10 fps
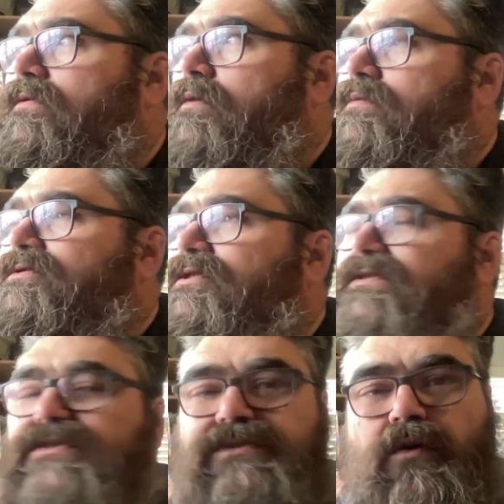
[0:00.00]
There was
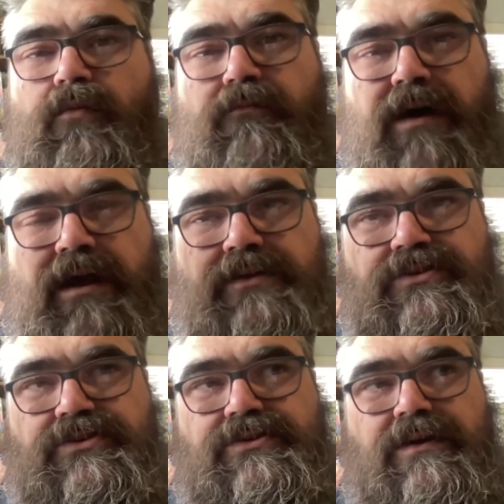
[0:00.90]
just so
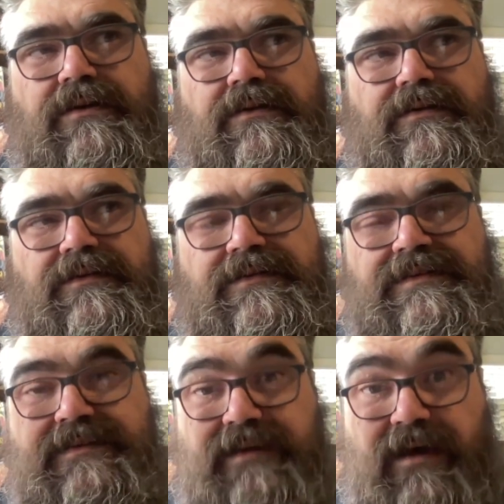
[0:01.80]
much
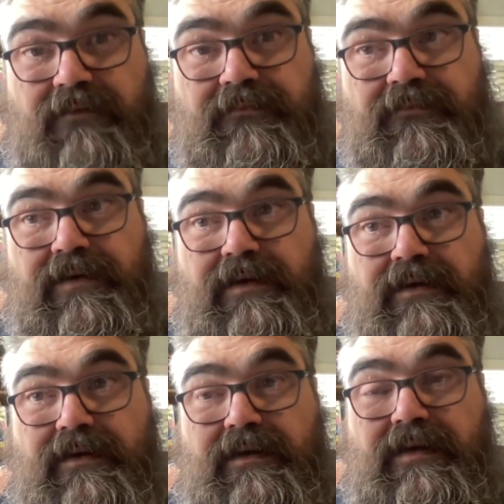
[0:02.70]
stuff
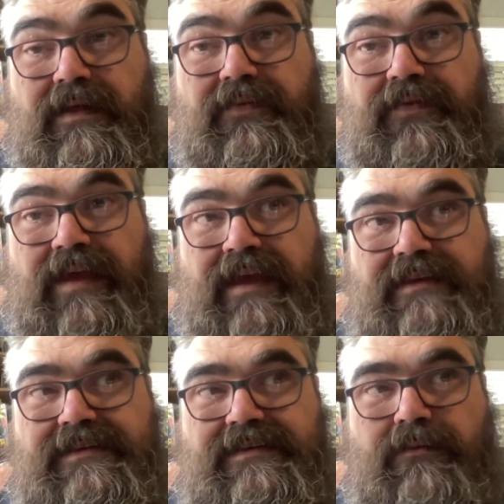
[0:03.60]

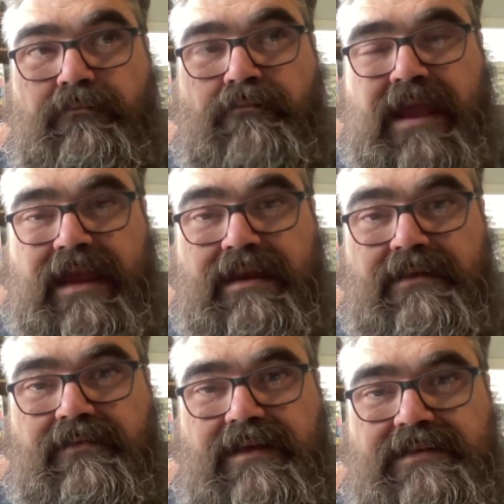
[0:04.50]
that
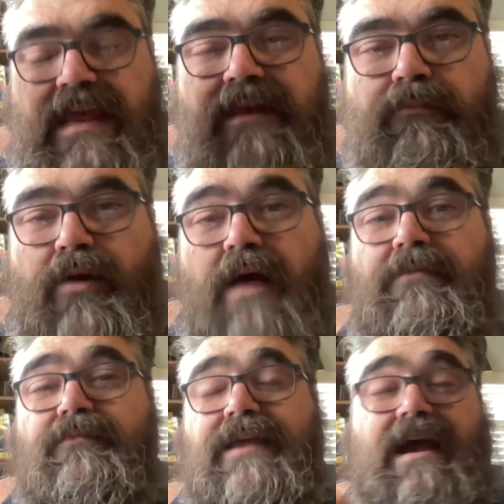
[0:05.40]
made this, and
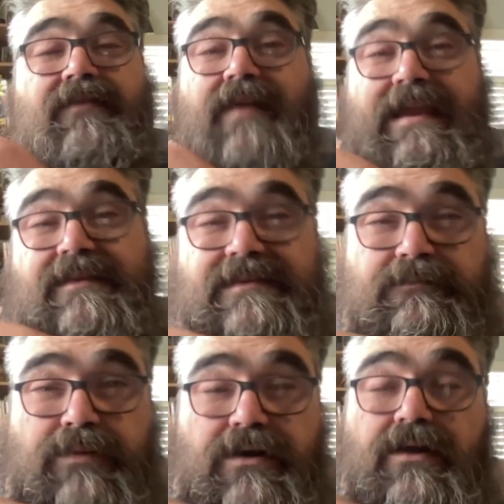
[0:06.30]
probably I like this
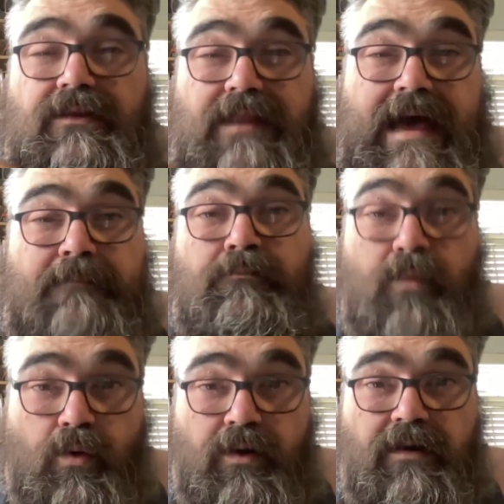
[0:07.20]
book a lot
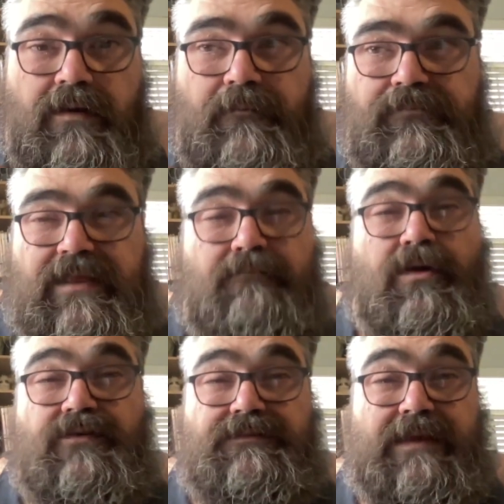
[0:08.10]
more than
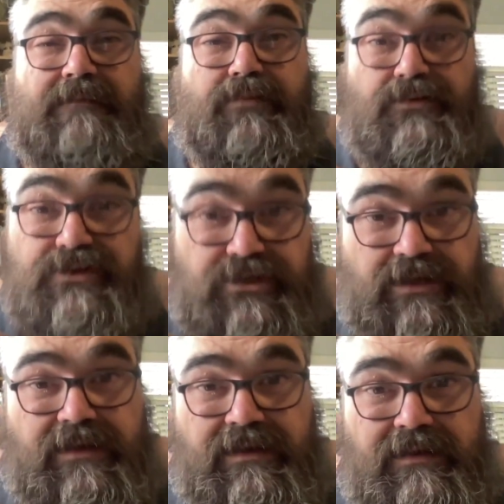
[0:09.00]
most people
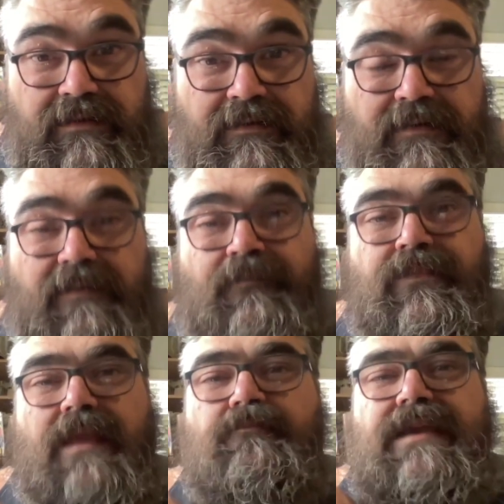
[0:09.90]
should
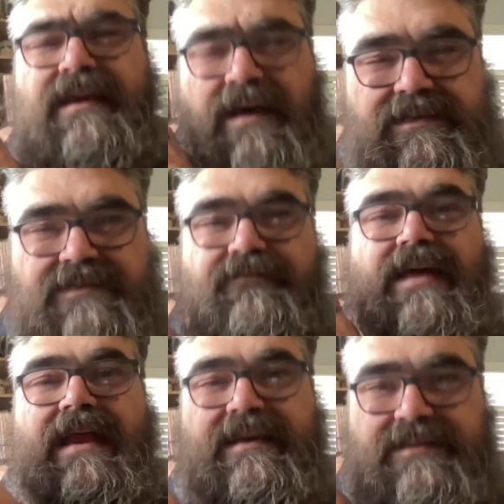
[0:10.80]
because of
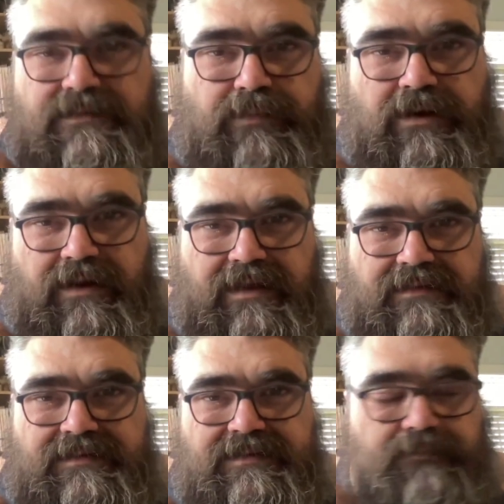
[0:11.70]
that
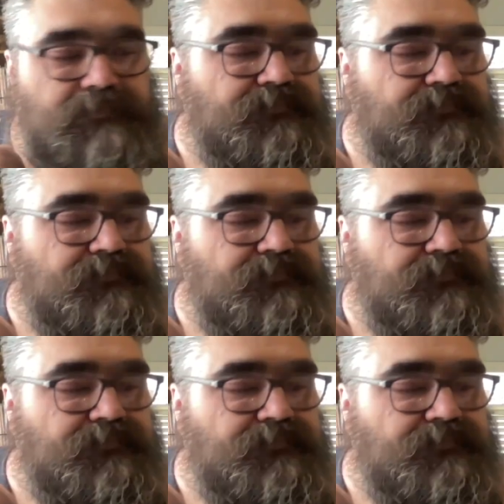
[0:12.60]
experience.